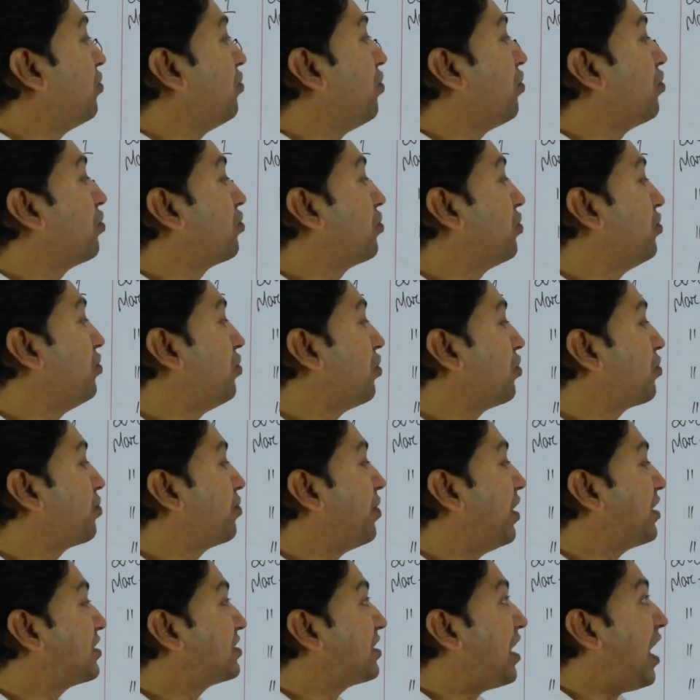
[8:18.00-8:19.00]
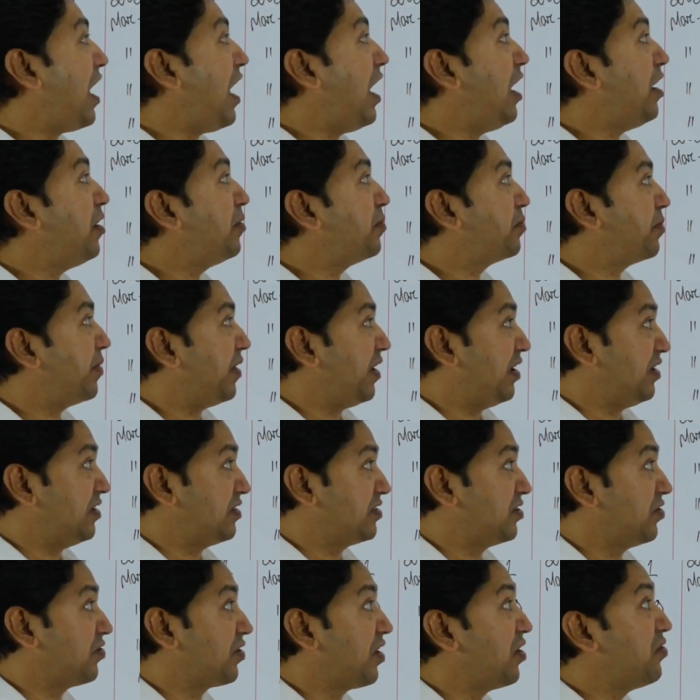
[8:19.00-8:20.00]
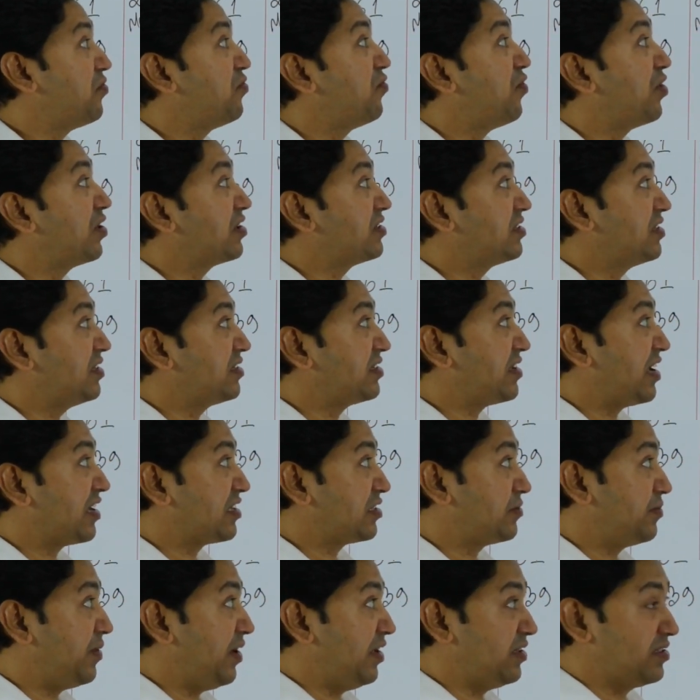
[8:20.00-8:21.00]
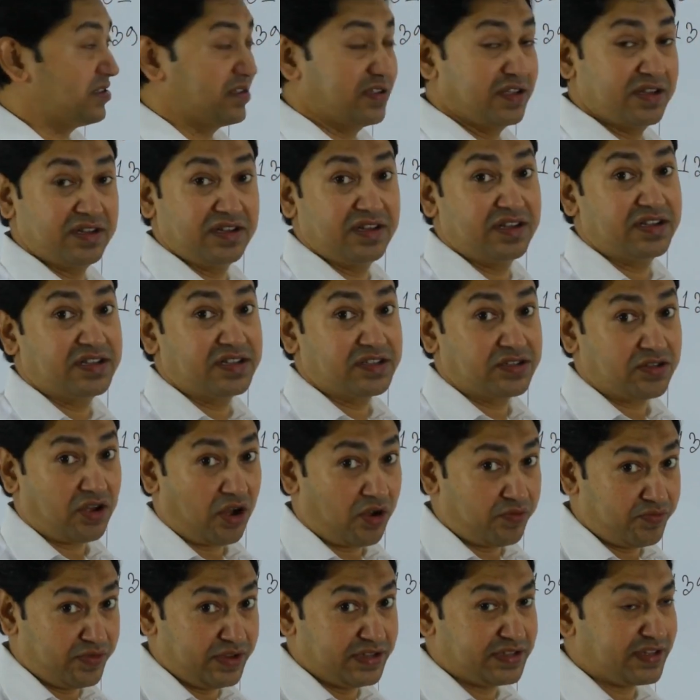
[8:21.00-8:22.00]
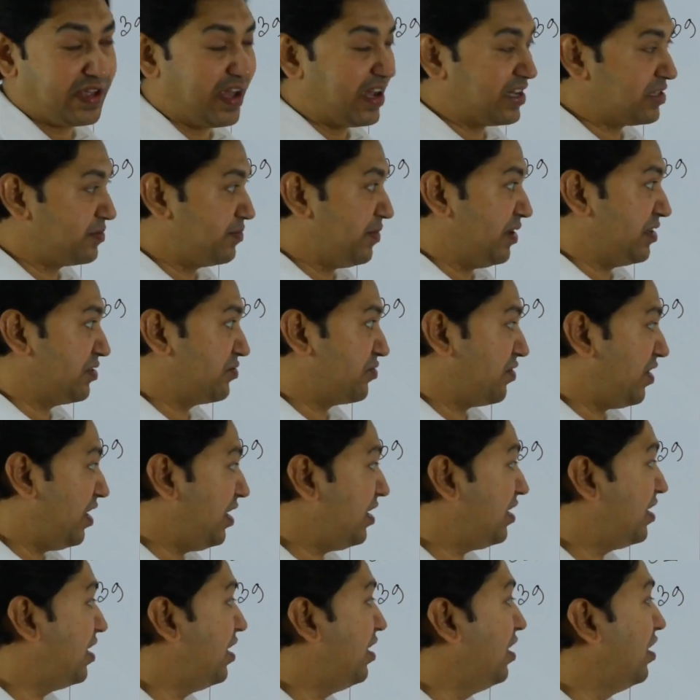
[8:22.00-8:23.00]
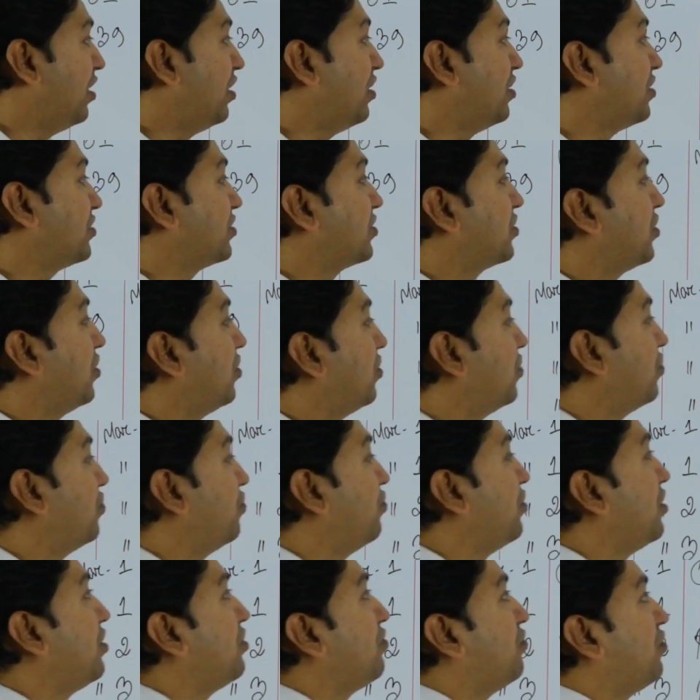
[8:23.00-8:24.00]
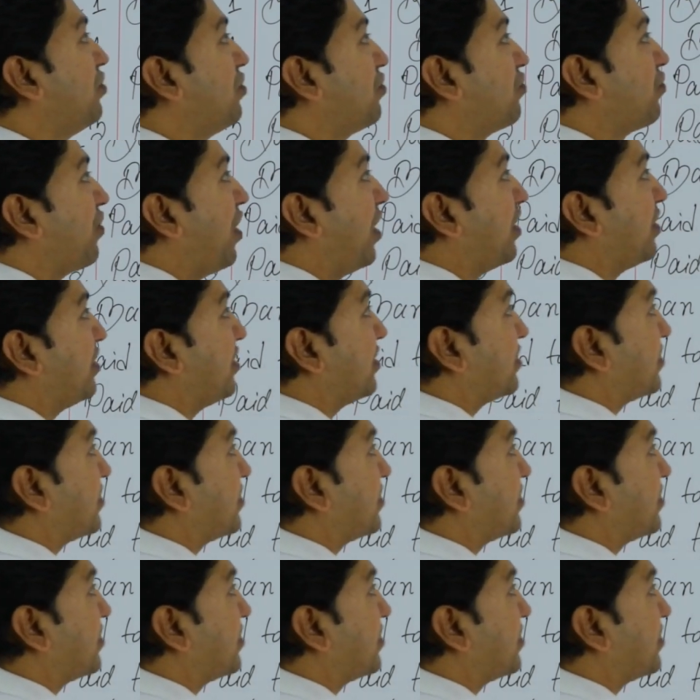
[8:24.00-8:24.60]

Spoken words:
notepads and pens. Okay, what is this expense? This is office expense, right? So we will write